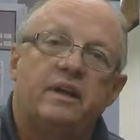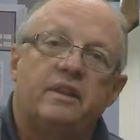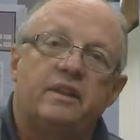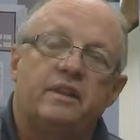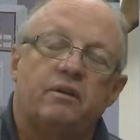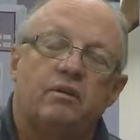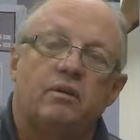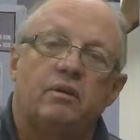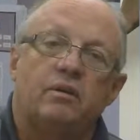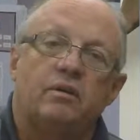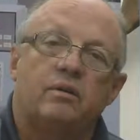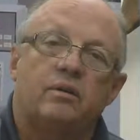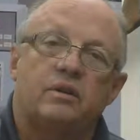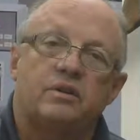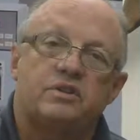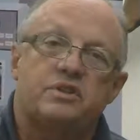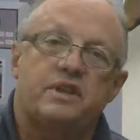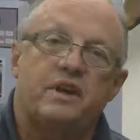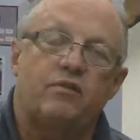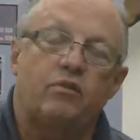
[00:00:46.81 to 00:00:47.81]
There are
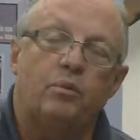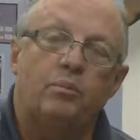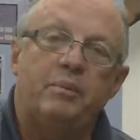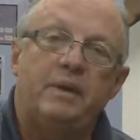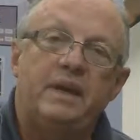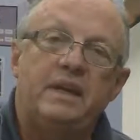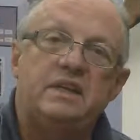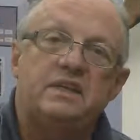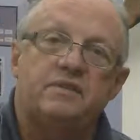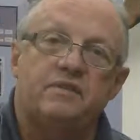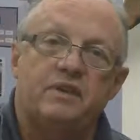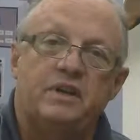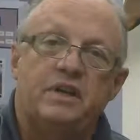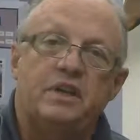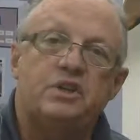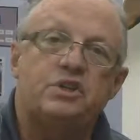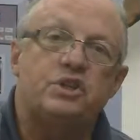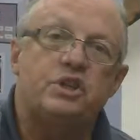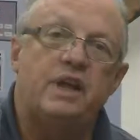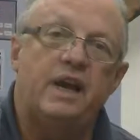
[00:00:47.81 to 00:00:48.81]
several means of
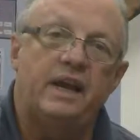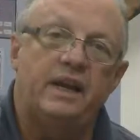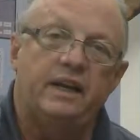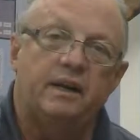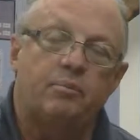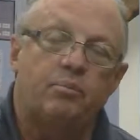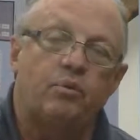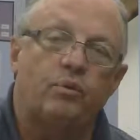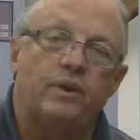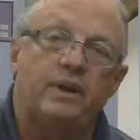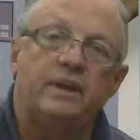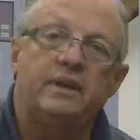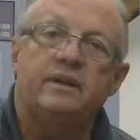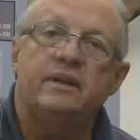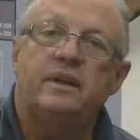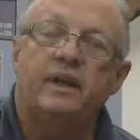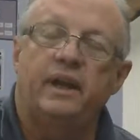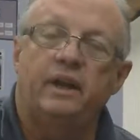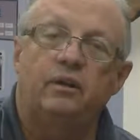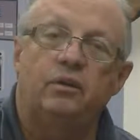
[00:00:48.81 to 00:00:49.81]
initiating a print,
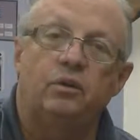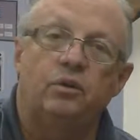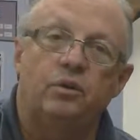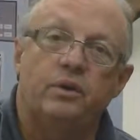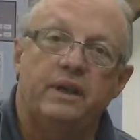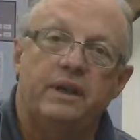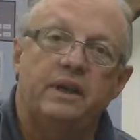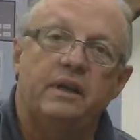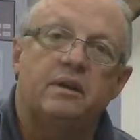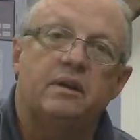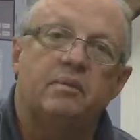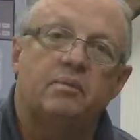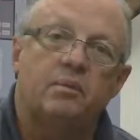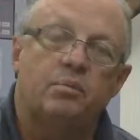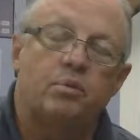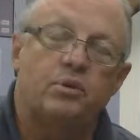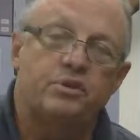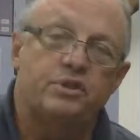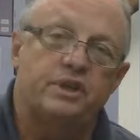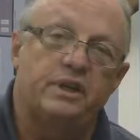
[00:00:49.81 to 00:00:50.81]
including
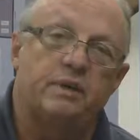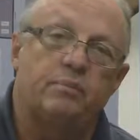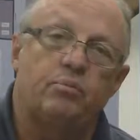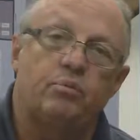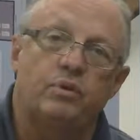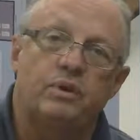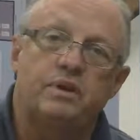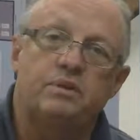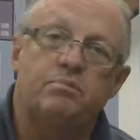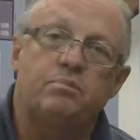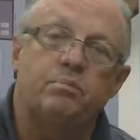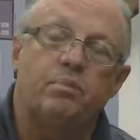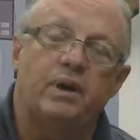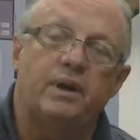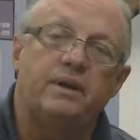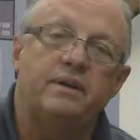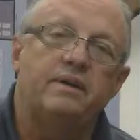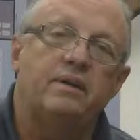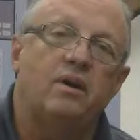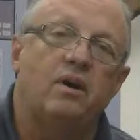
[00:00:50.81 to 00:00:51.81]
pushing a print
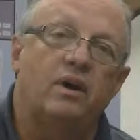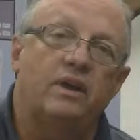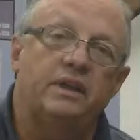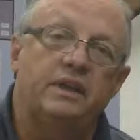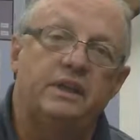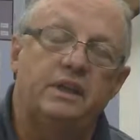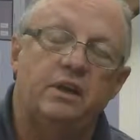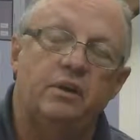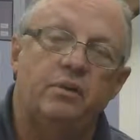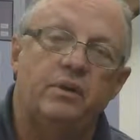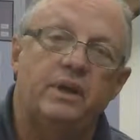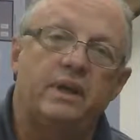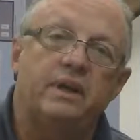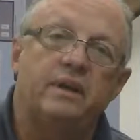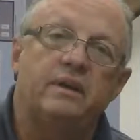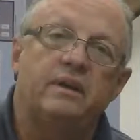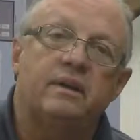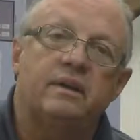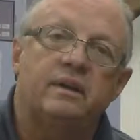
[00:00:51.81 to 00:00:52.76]
button on the unit,